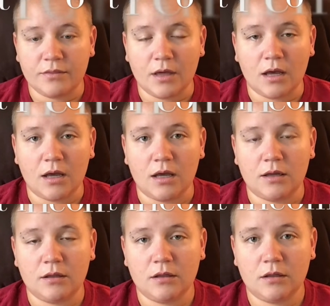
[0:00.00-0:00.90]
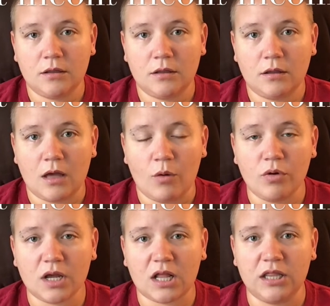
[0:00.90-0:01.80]
I
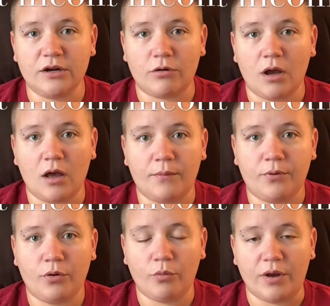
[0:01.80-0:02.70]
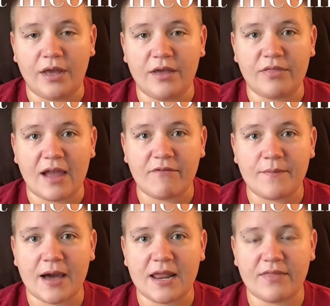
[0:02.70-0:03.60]
want to clear up with
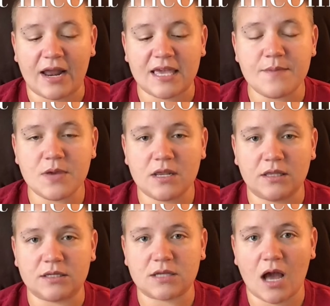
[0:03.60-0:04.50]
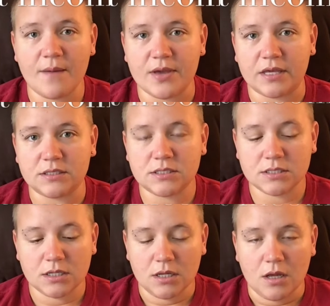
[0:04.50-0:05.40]
everybody that I keep getting these
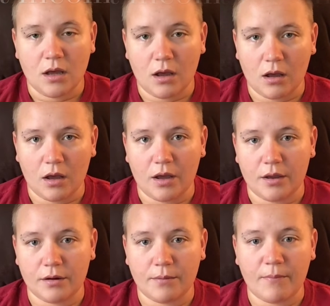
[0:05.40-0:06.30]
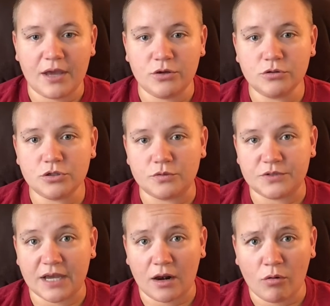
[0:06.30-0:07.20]
comments on my YouTube
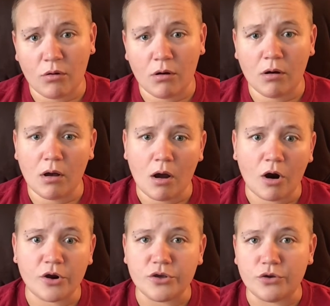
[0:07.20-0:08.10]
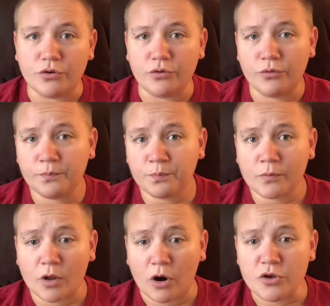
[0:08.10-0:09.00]
channel. Well, are you
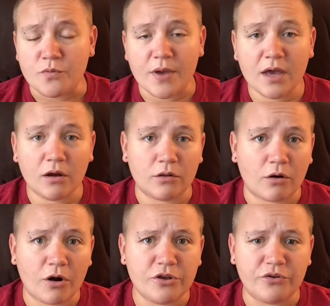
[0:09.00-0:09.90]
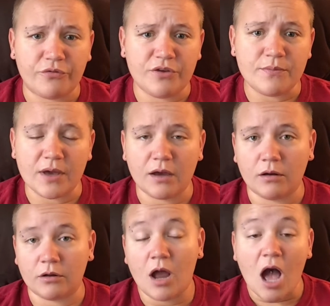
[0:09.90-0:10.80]
male or are you
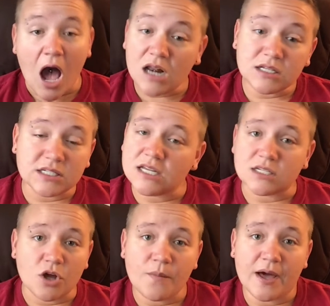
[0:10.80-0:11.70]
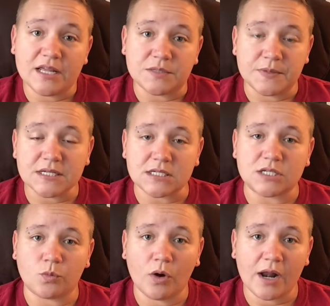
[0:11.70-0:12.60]
female? Or honestly, it's nobody's
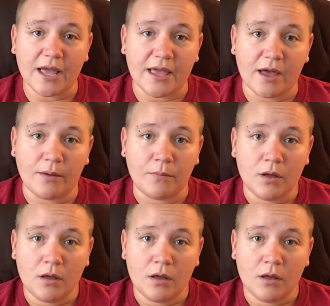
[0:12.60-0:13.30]
business what I am.